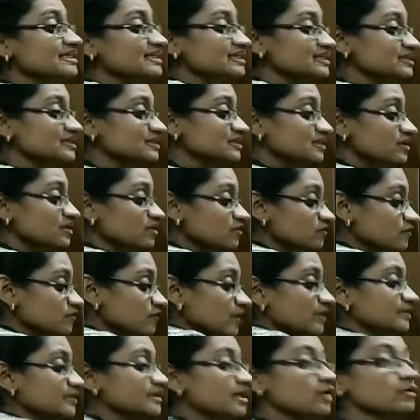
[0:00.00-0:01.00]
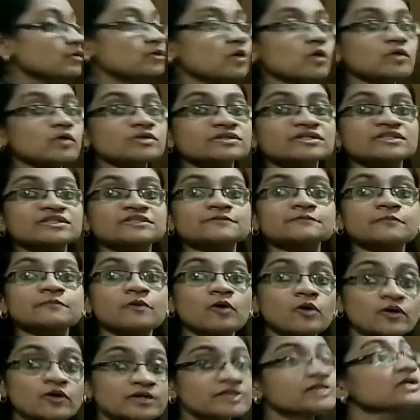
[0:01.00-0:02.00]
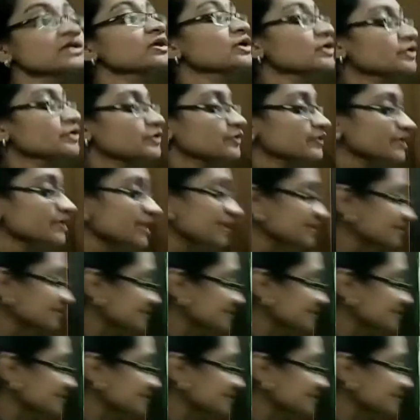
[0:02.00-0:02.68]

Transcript: is fell down on this pot, you can